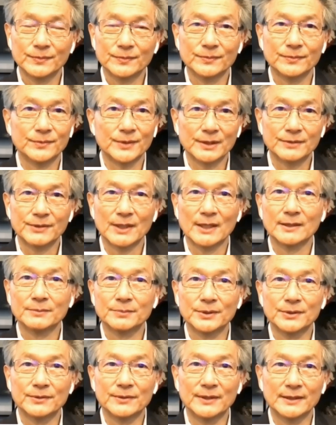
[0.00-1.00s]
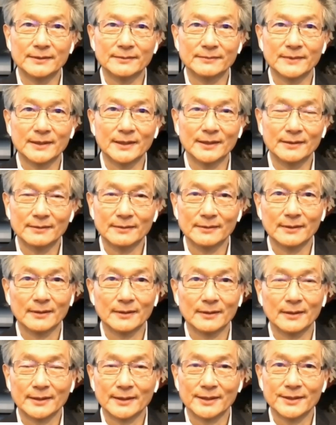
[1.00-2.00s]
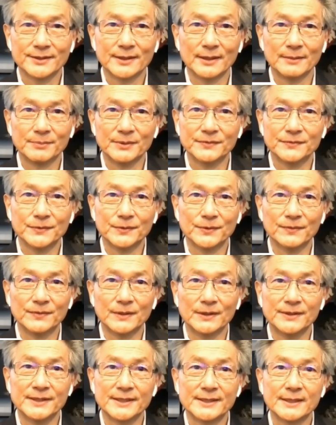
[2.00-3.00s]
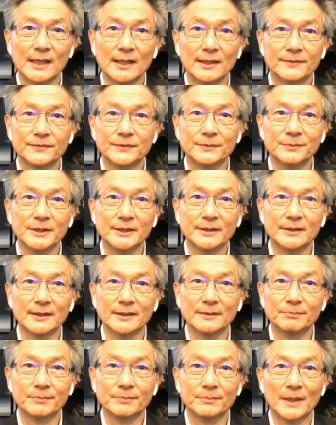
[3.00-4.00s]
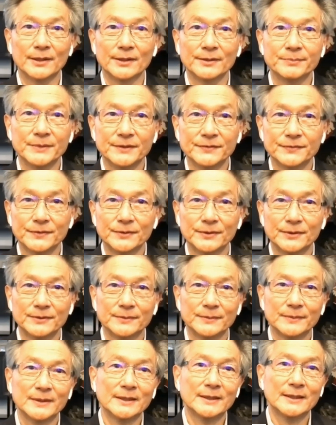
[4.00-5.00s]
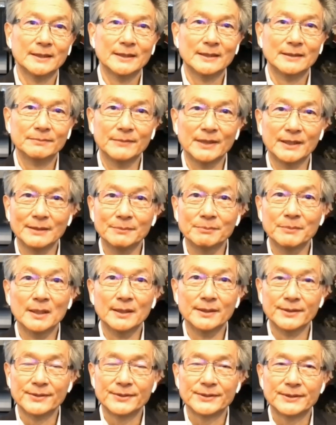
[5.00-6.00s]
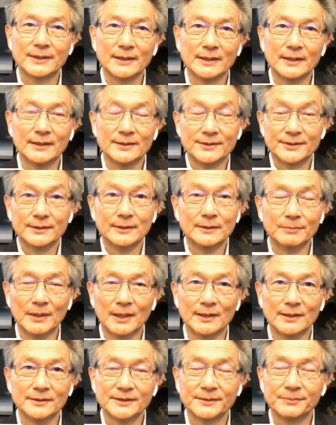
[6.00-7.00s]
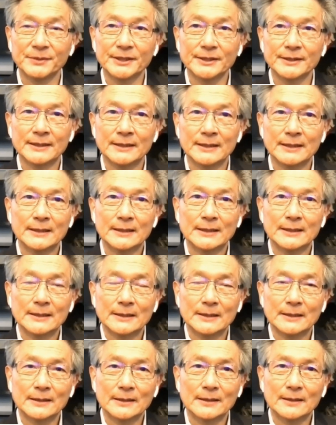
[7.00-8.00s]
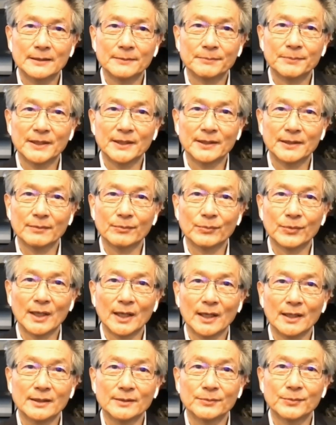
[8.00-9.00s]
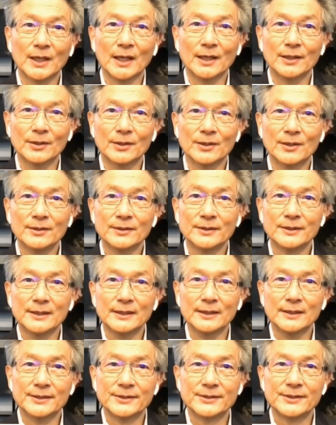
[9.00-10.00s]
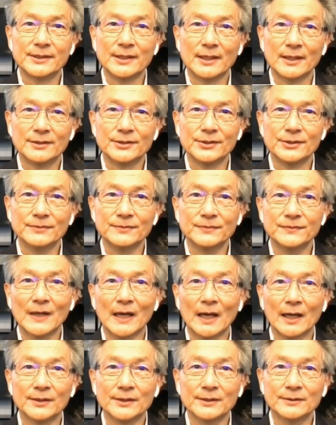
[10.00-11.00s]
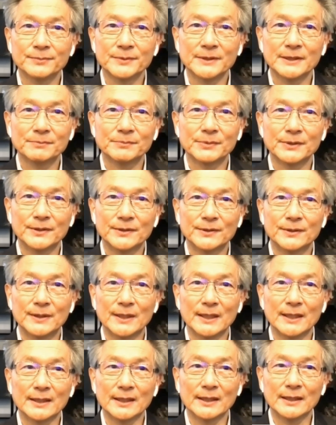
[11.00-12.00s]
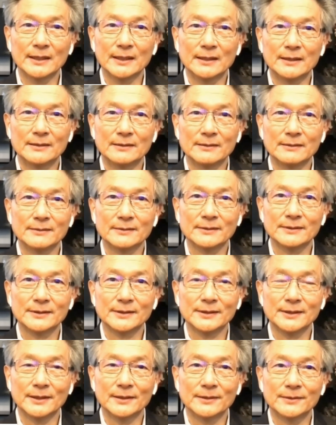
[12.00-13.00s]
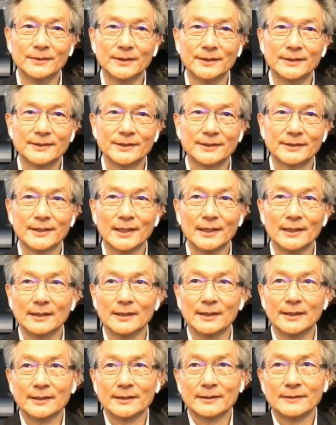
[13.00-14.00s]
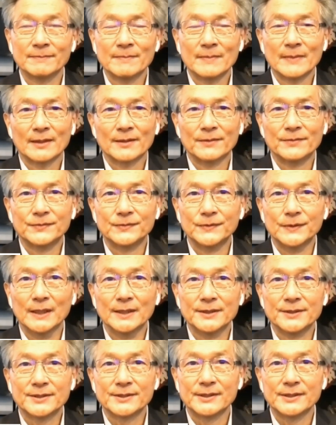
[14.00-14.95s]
regrettable and like I said before, very sad for me and bothered me for many months and still bothers me. But what I learned is to value people and it's kind of like friends